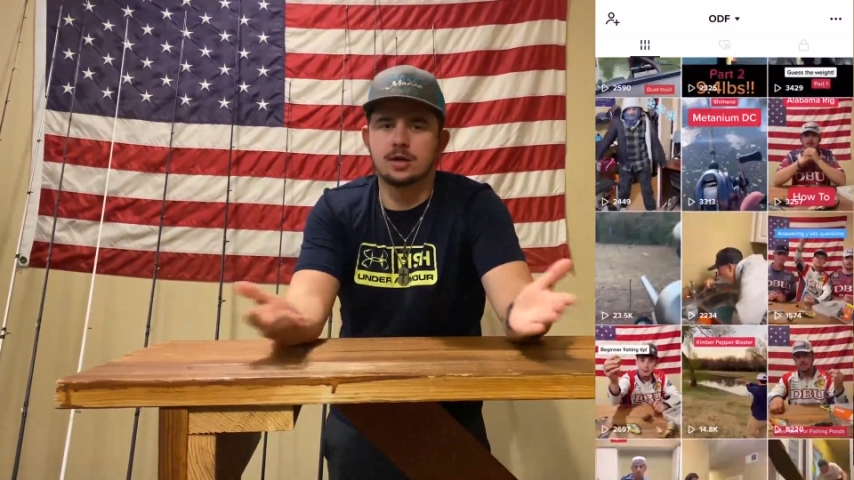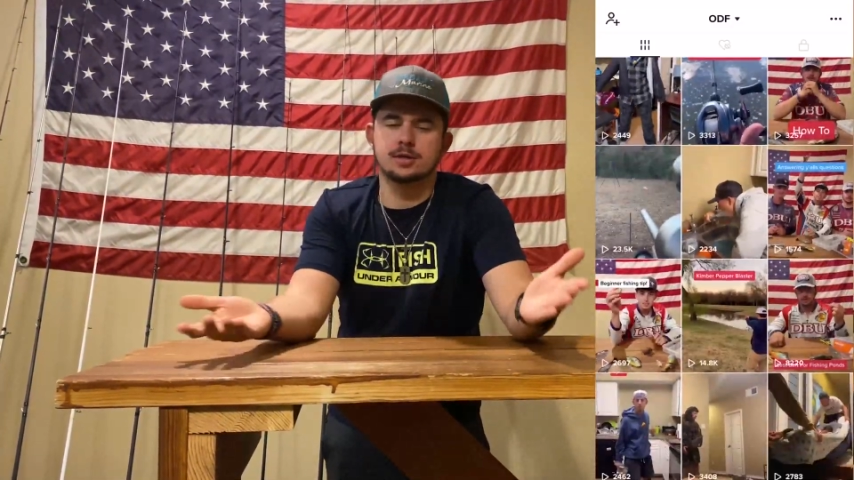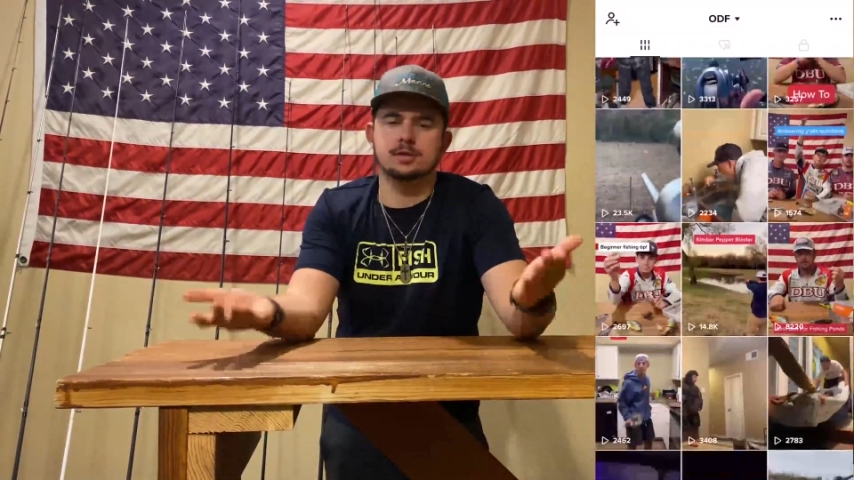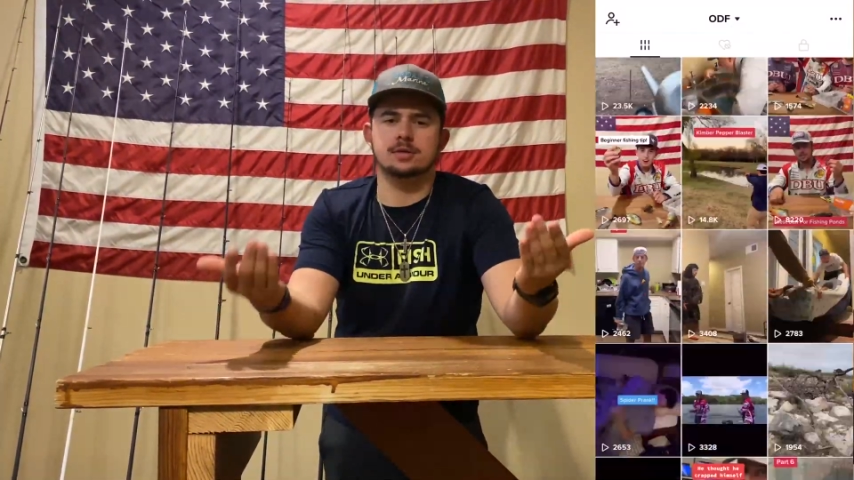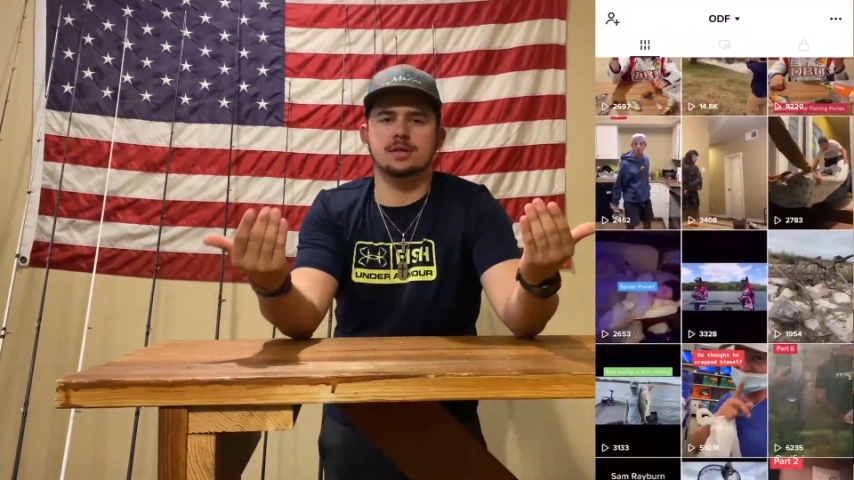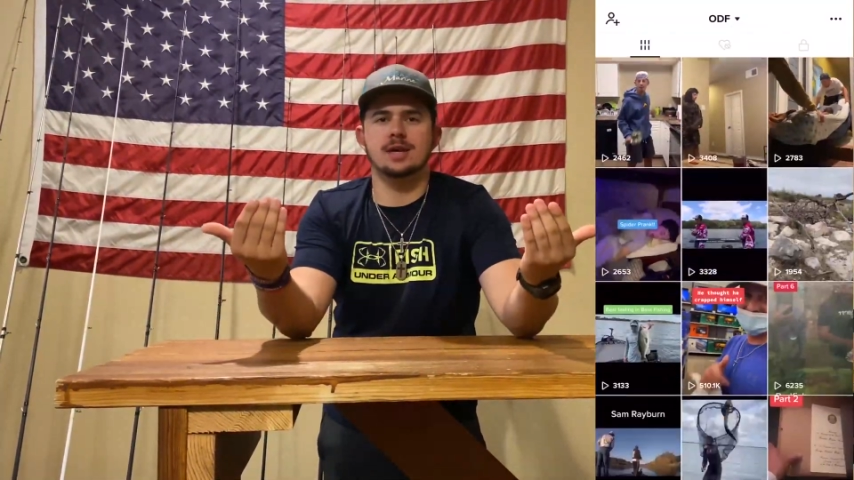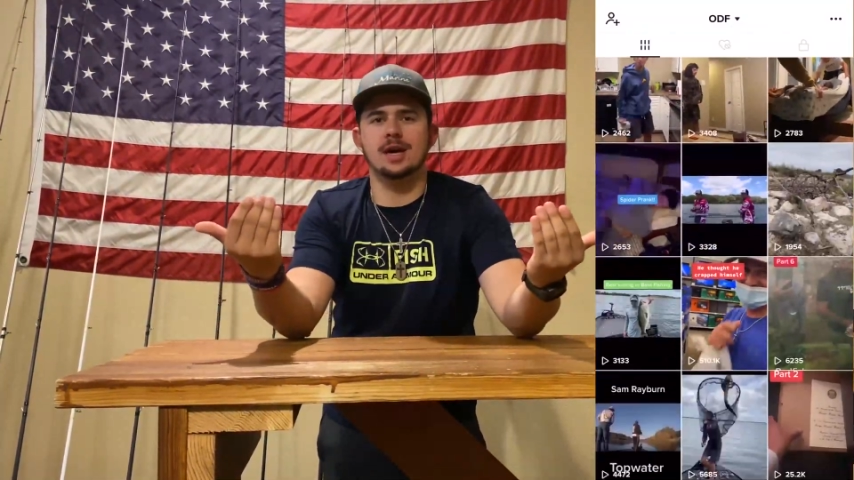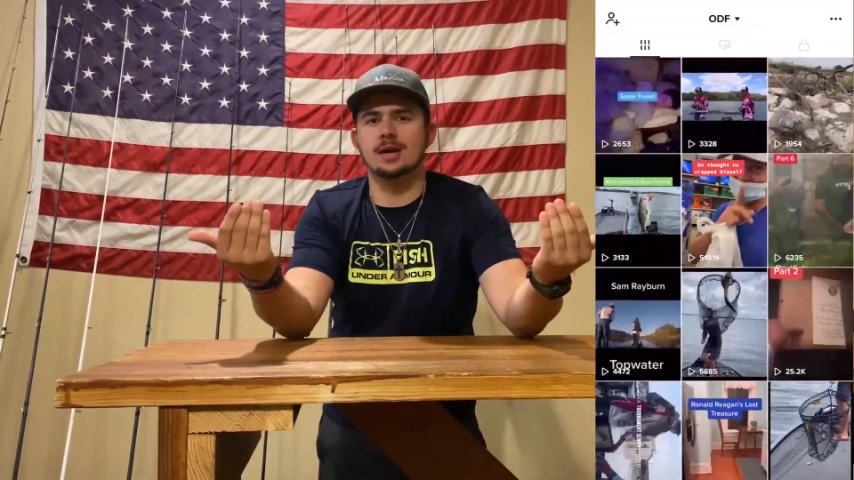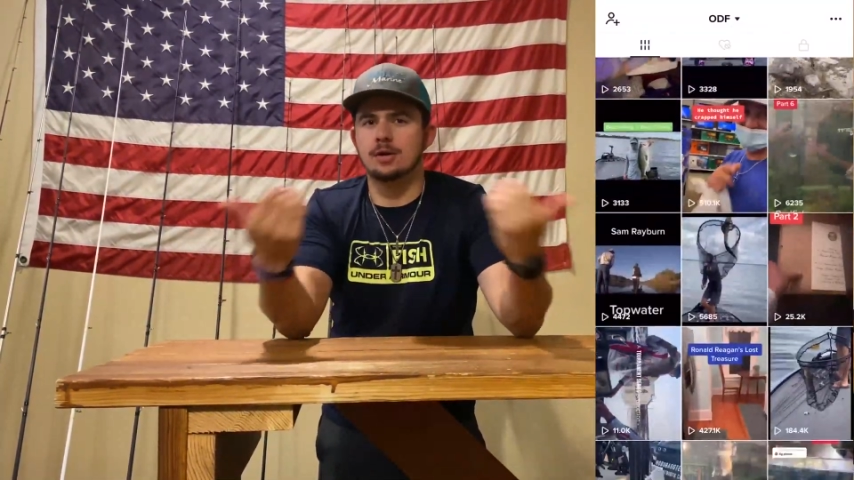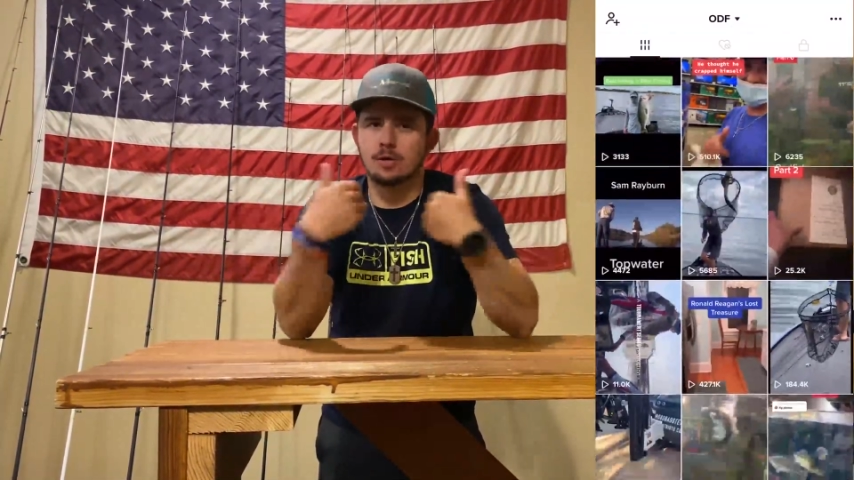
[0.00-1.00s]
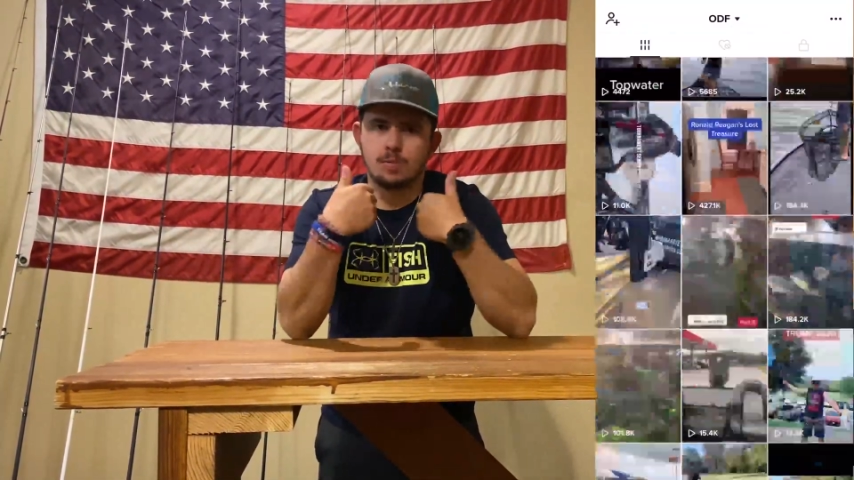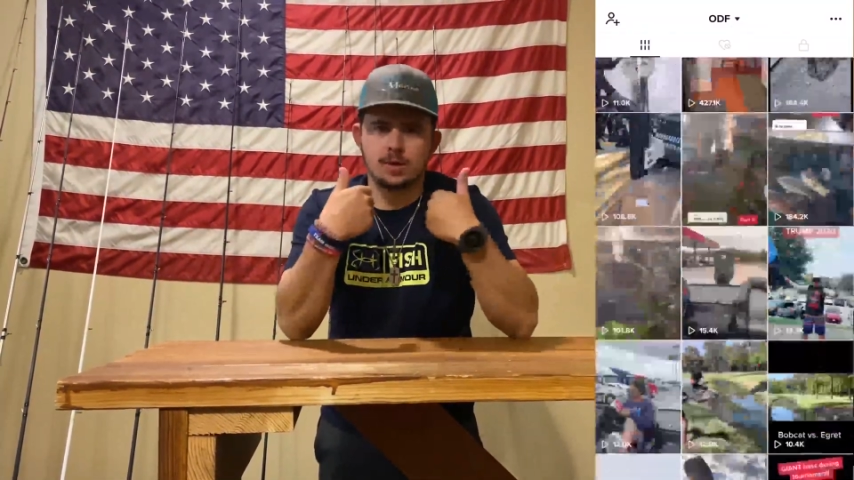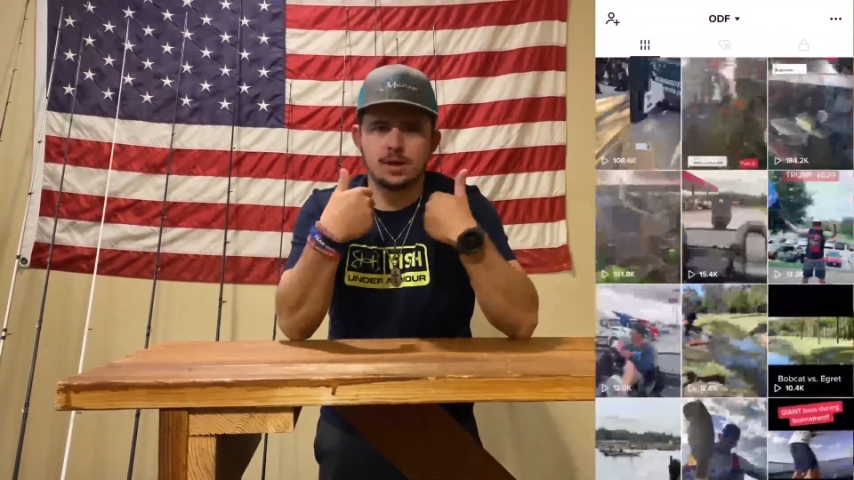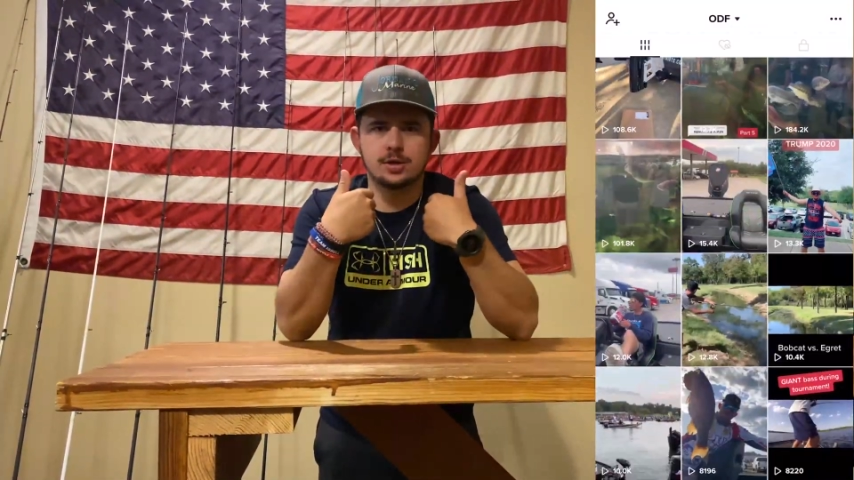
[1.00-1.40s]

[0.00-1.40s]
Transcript: so today we're gonna